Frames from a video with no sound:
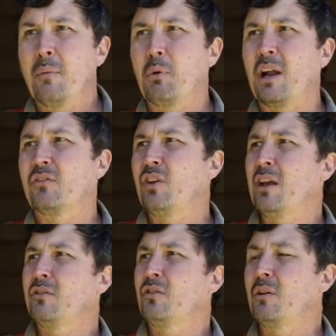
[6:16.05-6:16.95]
But I'd
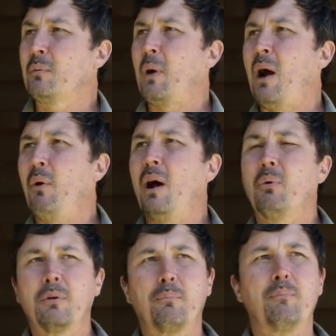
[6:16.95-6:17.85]
say how I
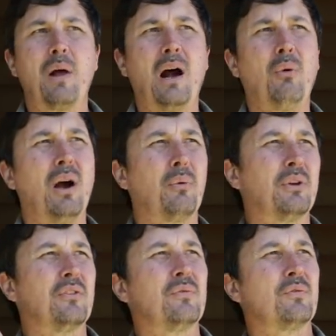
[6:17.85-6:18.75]
would, how I
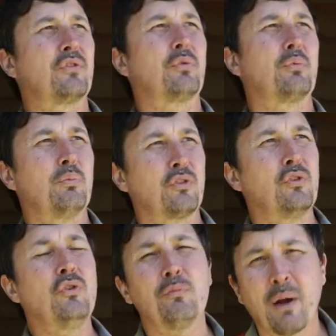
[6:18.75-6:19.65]
would
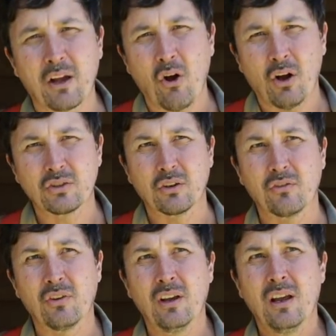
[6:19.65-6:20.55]
soothe my
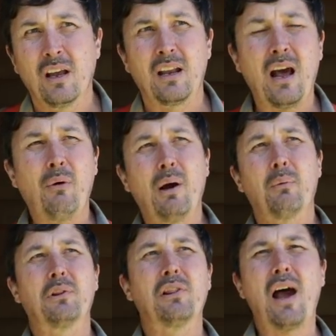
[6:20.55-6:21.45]
conscience and how I
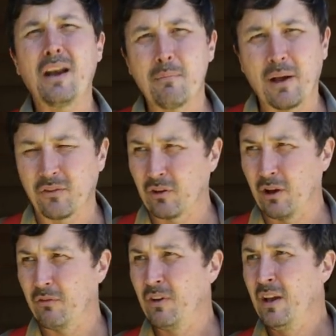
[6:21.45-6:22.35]
would lie to
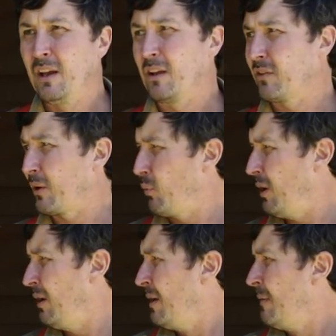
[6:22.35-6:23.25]
myself is like,
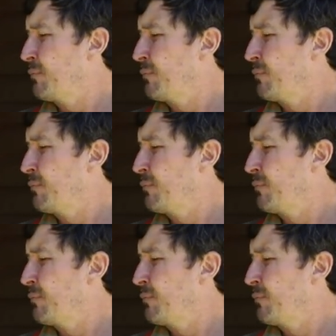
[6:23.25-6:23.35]
well,